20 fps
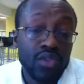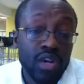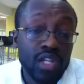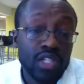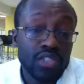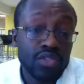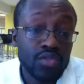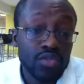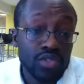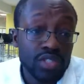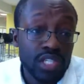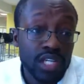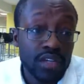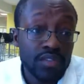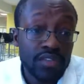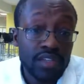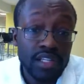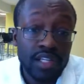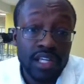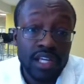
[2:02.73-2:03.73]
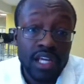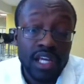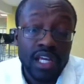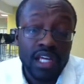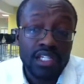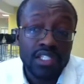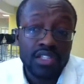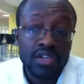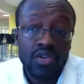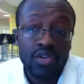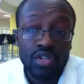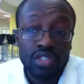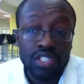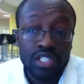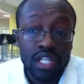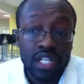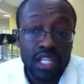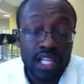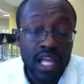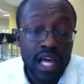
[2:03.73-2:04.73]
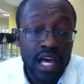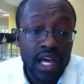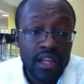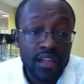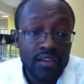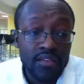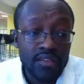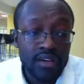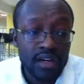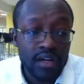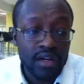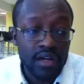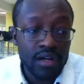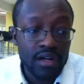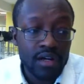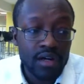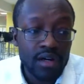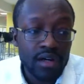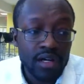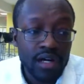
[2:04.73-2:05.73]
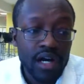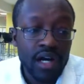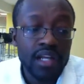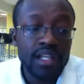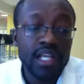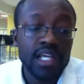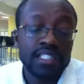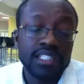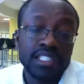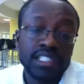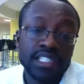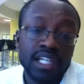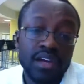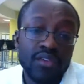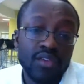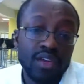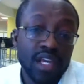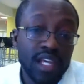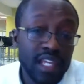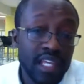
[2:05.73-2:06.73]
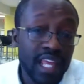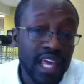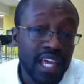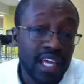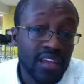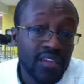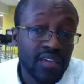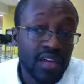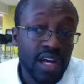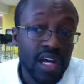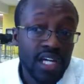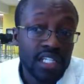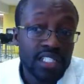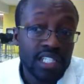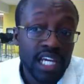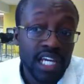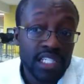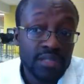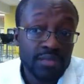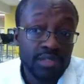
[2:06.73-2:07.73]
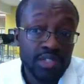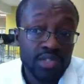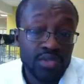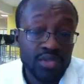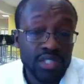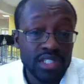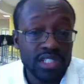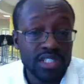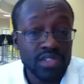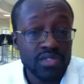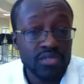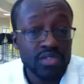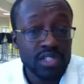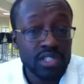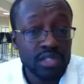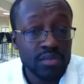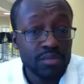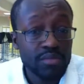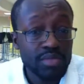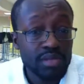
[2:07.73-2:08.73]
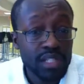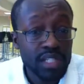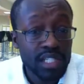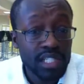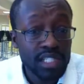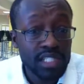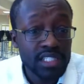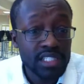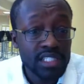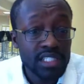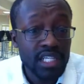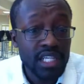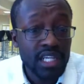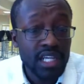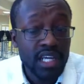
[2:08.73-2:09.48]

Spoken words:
running school safety. It's causing a lot of unnecessary and negative contacts between students and police